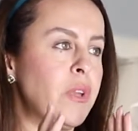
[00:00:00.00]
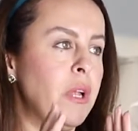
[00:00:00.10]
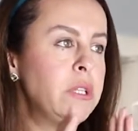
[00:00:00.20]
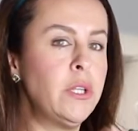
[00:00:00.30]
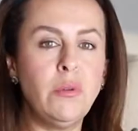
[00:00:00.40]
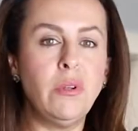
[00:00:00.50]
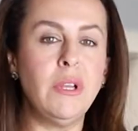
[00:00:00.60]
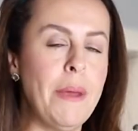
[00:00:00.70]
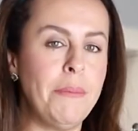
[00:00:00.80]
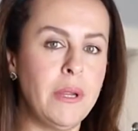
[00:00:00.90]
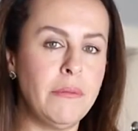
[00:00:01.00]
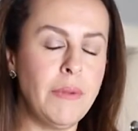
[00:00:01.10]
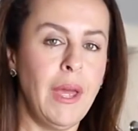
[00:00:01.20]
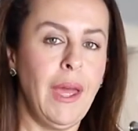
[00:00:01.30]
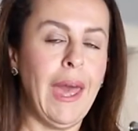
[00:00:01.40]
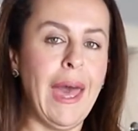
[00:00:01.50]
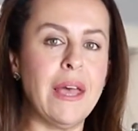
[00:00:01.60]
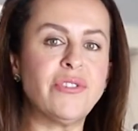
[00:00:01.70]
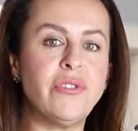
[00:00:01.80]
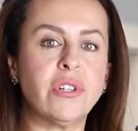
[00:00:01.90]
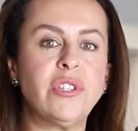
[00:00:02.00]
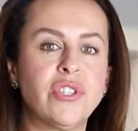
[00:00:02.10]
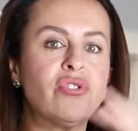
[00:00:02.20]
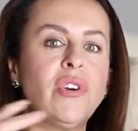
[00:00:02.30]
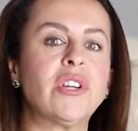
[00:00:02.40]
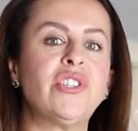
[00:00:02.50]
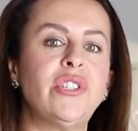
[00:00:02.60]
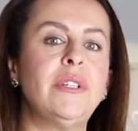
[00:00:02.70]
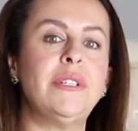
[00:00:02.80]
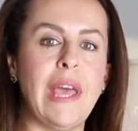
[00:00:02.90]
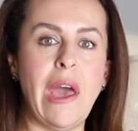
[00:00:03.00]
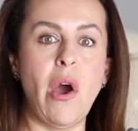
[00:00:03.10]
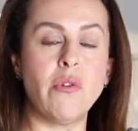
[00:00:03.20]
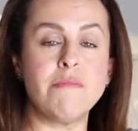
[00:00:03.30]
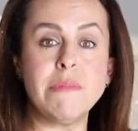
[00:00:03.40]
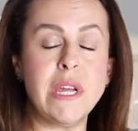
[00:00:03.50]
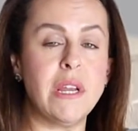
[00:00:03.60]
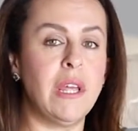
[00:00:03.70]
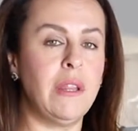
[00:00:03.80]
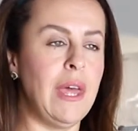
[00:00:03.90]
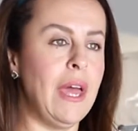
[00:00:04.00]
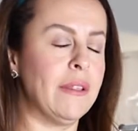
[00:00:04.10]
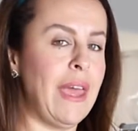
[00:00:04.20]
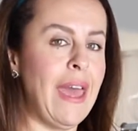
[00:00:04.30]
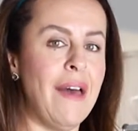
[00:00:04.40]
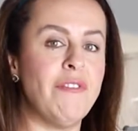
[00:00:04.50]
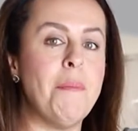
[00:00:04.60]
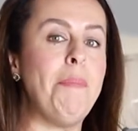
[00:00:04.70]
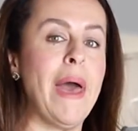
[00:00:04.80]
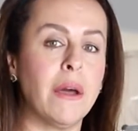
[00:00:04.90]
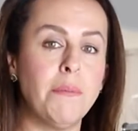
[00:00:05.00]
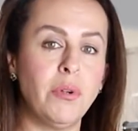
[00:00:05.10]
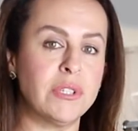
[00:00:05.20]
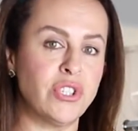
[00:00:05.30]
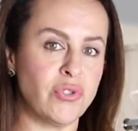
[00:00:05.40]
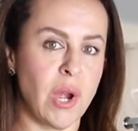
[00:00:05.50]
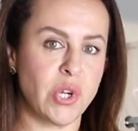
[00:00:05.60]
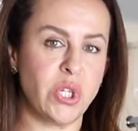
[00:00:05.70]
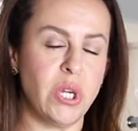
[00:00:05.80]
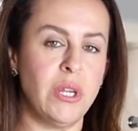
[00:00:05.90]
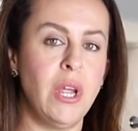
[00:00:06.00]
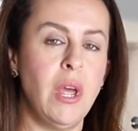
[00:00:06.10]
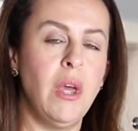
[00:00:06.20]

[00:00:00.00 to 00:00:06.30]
Lululemon has their construction down, meaning that they have impeccable construction.